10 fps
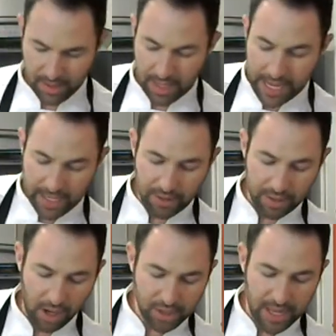Again, you could
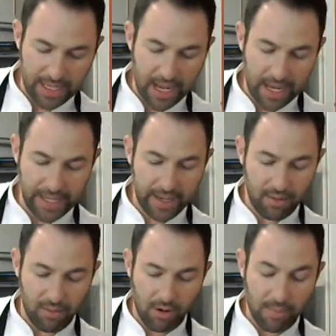also add honey
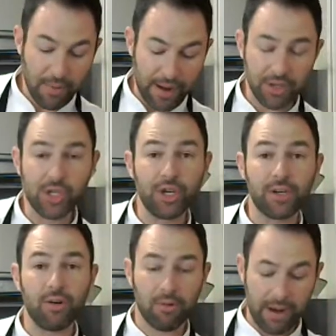or brown sugar
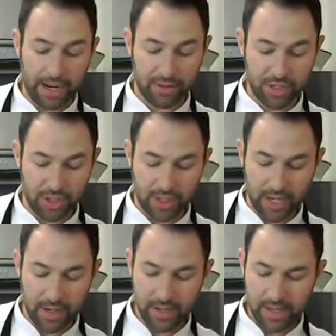or regular
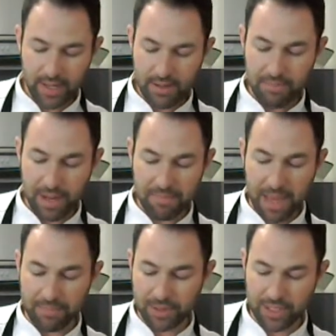sugar, but
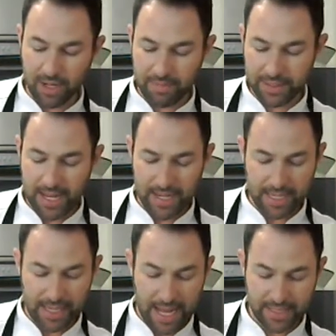maple syrup is kind of
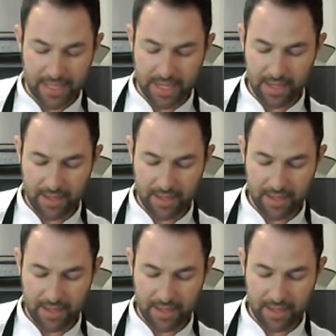classic.